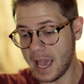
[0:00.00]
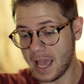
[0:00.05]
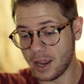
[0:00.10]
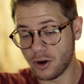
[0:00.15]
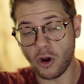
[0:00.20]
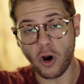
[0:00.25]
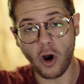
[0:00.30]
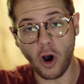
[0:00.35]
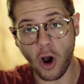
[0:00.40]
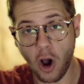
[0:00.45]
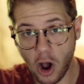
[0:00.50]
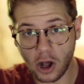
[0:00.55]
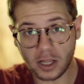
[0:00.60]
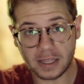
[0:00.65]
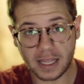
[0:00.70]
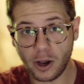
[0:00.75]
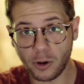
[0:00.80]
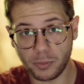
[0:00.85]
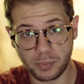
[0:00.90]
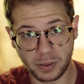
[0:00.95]
an
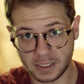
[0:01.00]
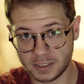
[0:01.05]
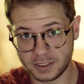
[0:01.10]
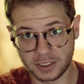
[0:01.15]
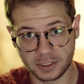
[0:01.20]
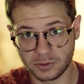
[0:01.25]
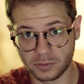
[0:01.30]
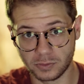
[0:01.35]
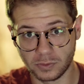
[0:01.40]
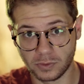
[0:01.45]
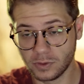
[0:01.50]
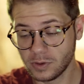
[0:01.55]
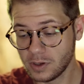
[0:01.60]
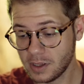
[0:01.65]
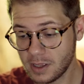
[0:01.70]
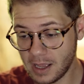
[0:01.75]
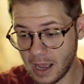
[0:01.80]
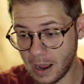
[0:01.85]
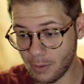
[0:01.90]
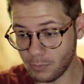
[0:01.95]
all-out pitching duel.
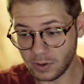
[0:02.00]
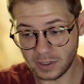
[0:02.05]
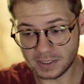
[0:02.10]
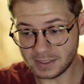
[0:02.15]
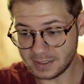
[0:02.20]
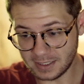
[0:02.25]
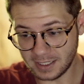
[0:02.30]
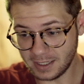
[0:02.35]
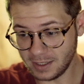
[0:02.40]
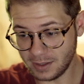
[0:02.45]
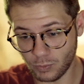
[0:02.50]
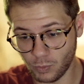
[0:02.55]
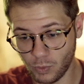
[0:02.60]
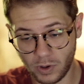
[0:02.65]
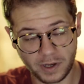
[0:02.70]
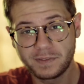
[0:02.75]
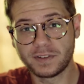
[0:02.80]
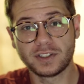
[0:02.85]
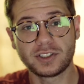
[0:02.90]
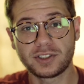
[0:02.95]
I want to see
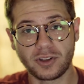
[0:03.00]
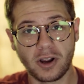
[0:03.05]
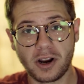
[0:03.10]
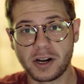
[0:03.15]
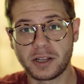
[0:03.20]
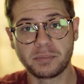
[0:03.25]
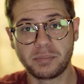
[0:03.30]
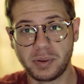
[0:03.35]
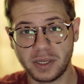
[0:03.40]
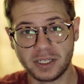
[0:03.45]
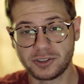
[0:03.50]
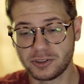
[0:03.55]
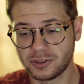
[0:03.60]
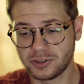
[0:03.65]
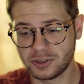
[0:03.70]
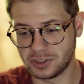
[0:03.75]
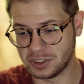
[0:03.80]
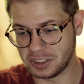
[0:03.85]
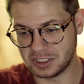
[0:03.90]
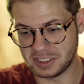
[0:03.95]
one of the starting
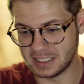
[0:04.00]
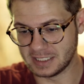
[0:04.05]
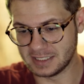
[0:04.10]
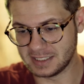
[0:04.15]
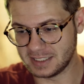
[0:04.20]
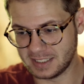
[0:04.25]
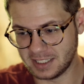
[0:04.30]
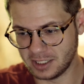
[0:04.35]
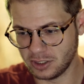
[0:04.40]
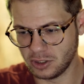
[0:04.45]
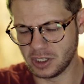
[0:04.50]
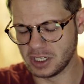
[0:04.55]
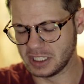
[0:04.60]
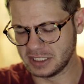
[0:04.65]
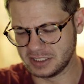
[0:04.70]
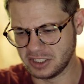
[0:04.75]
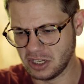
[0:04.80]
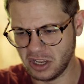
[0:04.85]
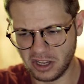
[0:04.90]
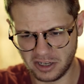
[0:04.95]
pitchers just instill
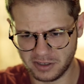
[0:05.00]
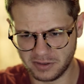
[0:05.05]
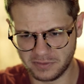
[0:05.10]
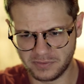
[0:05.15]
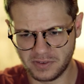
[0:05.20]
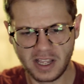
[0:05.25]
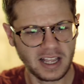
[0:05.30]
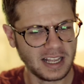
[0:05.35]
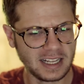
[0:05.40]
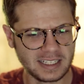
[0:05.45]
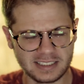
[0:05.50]
a ton of